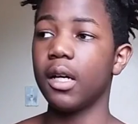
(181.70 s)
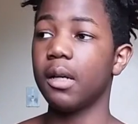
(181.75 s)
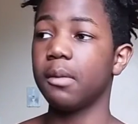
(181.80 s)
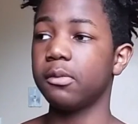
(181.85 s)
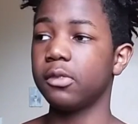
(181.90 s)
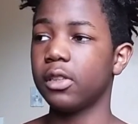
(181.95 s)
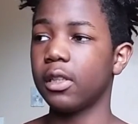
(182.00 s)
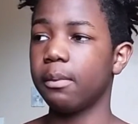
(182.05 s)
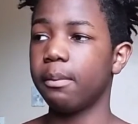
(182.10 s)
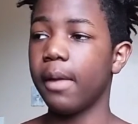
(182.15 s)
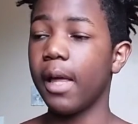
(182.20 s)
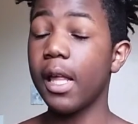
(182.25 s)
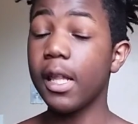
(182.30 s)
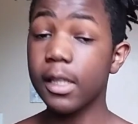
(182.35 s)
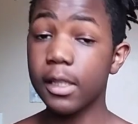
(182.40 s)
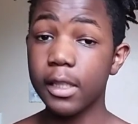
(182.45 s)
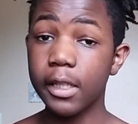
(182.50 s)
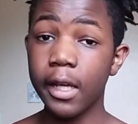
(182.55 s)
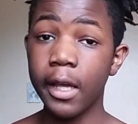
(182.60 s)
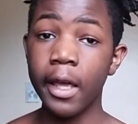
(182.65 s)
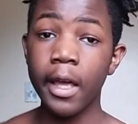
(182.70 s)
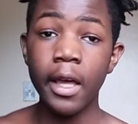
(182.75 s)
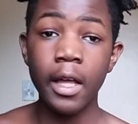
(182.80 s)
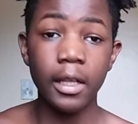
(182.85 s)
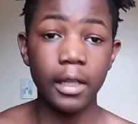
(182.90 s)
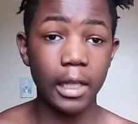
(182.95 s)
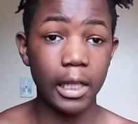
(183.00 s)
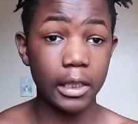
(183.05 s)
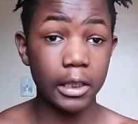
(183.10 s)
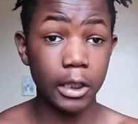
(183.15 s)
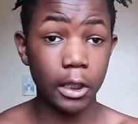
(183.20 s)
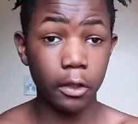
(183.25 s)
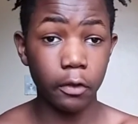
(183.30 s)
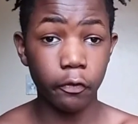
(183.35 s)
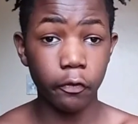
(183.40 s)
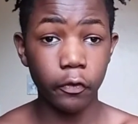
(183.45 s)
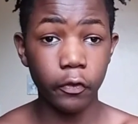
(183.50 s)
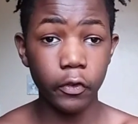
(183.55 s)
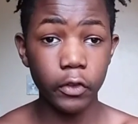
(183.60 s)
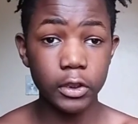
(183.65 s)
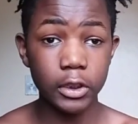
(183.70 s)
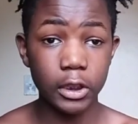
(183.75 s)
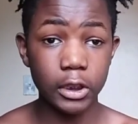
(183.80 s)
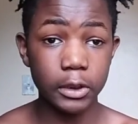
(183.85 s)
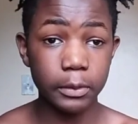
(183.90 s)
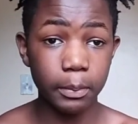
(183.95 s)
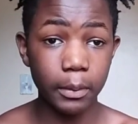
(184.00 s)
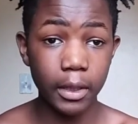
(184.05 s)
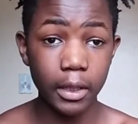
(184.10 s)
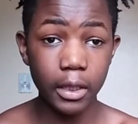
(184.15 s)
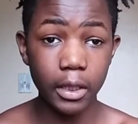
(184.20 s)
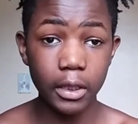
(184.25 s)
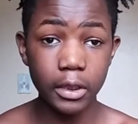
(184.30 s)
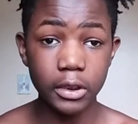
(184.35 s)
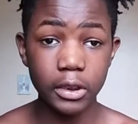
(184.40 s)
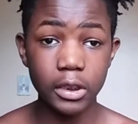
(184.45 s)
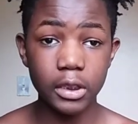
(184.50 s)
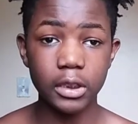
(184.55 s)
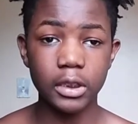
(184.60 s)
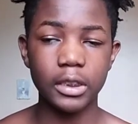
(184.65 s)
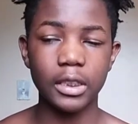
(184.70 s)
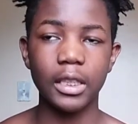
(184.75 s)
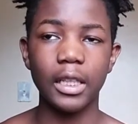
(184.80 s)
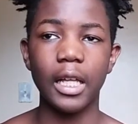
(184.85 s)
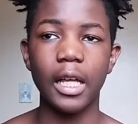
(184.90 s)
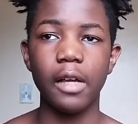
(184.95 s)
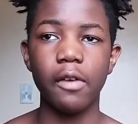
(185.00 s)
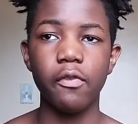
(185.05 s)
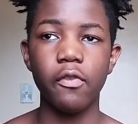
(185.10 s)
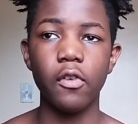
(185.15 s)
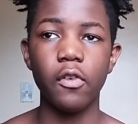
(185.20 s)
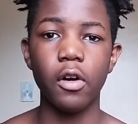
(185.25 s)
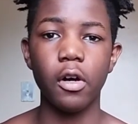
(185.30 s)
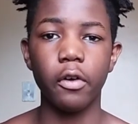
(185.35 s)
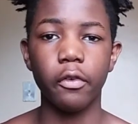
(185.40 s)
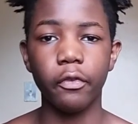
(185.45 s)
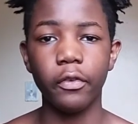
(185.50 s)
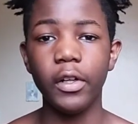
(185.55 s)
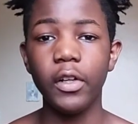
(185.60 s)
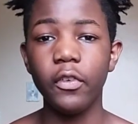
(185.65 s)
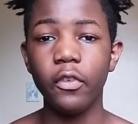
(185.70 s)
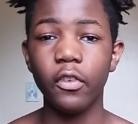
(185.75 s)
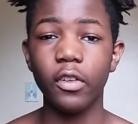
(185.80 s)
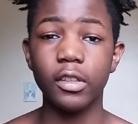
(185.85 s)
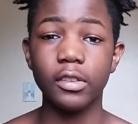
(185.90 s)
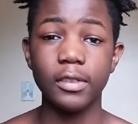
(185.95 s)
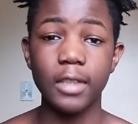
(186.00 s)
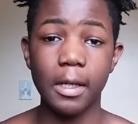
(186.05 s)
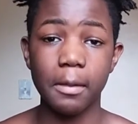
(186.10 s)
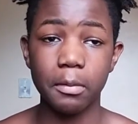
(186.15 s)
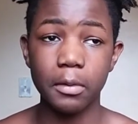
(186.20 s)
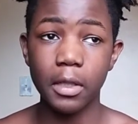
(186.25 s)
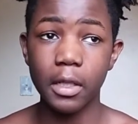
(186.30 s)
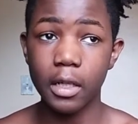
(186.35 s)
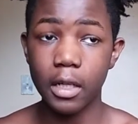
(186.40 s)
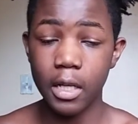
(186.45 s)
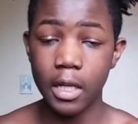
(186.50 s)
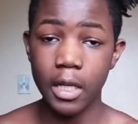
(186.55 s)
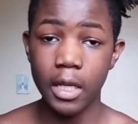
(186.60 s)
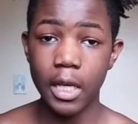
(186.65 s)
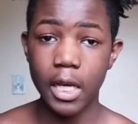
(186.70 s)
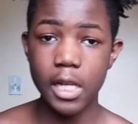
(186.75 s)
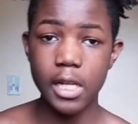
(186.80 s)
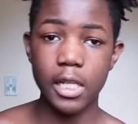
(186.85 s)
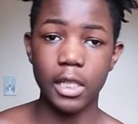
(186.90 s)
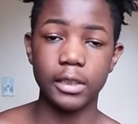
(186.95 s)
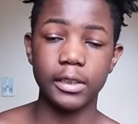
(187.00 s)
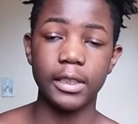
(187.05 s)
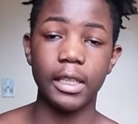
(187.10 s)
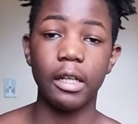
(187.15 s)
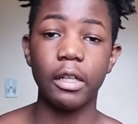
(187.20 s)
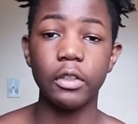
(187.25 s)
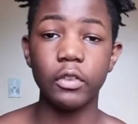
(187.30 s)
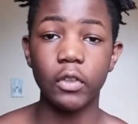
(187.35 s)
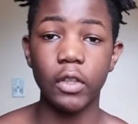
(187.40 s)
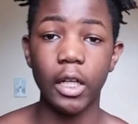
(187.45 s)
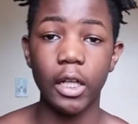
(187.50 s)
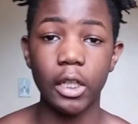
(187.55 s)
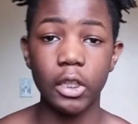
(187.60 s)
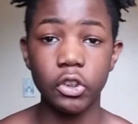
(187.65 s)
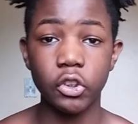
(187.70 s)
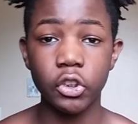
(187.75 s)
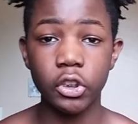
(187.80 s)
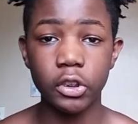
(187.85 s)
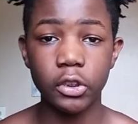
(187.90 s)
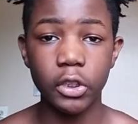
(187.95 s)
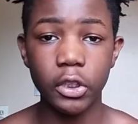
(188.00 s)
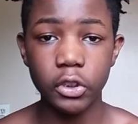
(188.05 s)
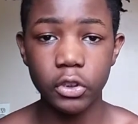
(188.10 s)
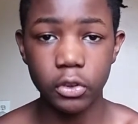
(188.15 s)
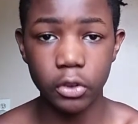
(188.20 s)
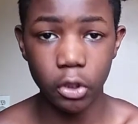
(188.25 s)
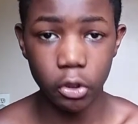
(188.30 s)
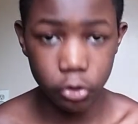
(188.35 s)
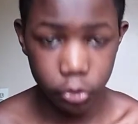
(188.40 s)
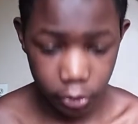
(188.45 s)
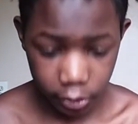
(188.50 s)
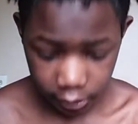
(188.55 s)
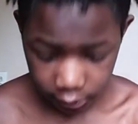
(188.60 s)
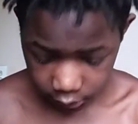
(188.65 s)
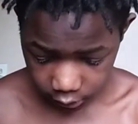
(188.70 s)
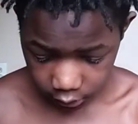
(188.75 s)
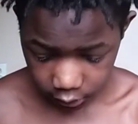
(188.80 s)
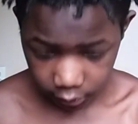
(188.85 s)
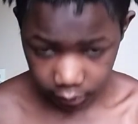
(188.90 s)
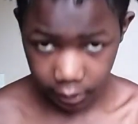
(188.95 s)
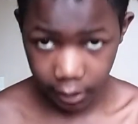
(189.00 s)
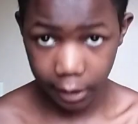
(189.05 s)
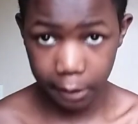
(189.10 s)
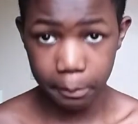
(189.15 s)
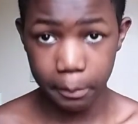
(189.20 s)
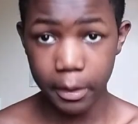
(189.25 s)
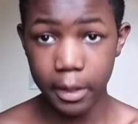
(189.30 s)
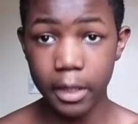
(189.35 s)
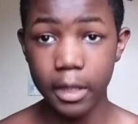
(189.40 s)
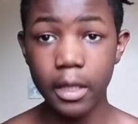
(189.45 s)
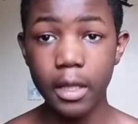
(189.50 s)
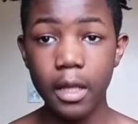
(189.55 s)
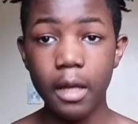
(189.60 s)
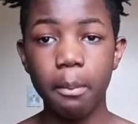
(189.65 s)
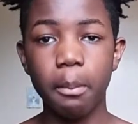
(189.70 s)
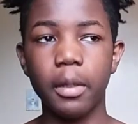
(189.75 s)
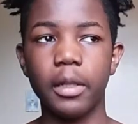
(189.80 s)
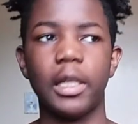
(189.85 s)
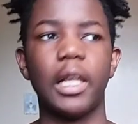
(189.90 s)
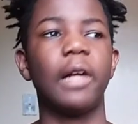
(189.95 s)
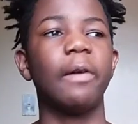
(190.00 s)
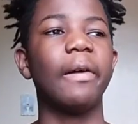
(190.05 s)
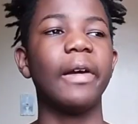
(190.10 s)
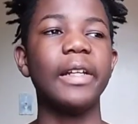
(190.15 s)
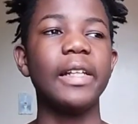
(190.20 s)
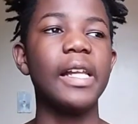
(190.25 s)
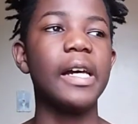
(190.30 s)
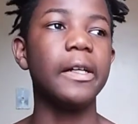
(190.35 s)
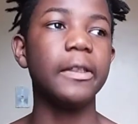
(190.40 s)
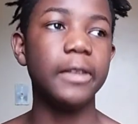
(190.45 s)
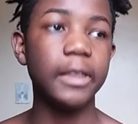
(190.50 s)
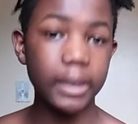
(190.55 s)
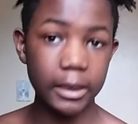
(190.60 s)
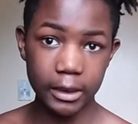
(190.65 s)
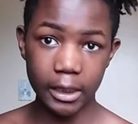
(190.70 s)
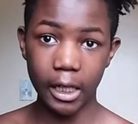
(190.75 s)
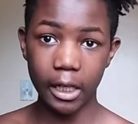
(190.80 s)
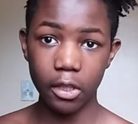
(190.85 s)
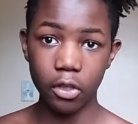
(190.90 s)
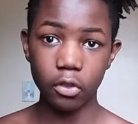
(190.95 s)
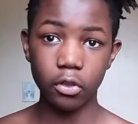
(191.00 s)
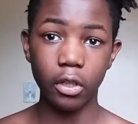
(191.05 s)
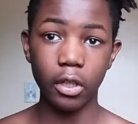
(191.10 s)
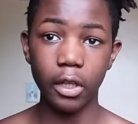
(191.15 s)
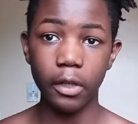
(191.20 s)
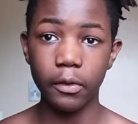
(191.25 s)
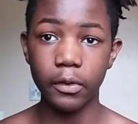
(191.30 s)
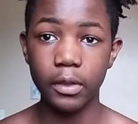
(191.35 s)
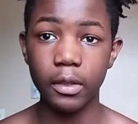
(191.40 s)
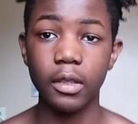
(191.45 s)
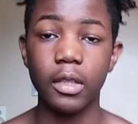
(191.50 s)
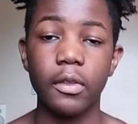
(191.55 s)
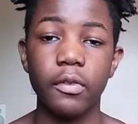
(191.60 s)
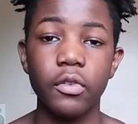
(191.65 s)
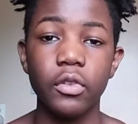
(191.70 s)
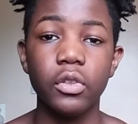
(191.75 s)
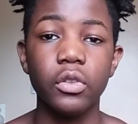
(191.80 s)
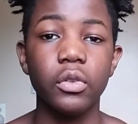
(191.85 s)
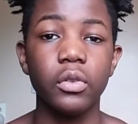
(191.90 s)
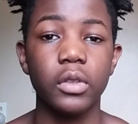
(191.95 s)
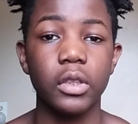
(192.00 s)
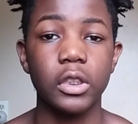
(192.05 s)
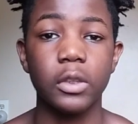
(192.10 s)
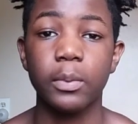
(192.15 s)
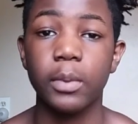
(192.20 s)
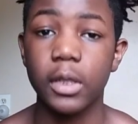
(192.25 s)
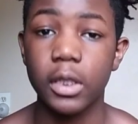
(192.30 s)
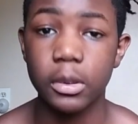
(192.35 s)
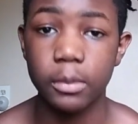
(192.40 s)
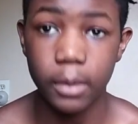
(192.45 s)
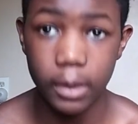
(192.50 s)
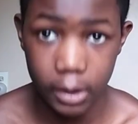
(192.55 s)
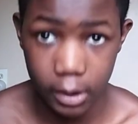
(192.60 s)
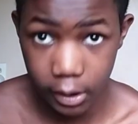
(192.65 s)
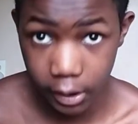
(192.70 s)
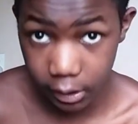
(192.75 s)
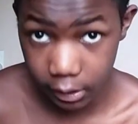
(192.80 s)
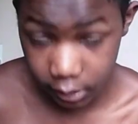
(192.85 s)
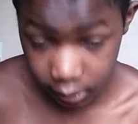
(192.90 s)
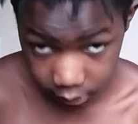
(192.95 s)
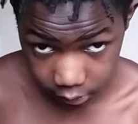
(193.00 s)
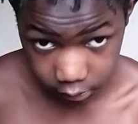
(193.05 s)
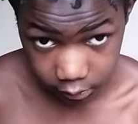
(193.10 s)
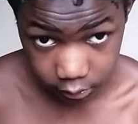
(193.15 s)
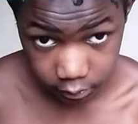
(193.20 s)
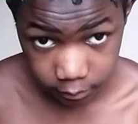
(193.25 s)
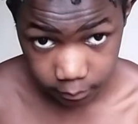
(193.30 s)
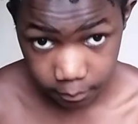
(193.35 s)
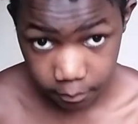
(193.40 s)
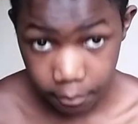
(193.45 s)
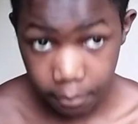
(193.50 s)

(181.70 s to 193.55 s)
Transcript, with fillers: Um, so basically, like the first the sponge is like for a freeform type look, and the towel for like a traditional dread look, like me. But like right now, this is how you look her look if you're doing the sponge method like this.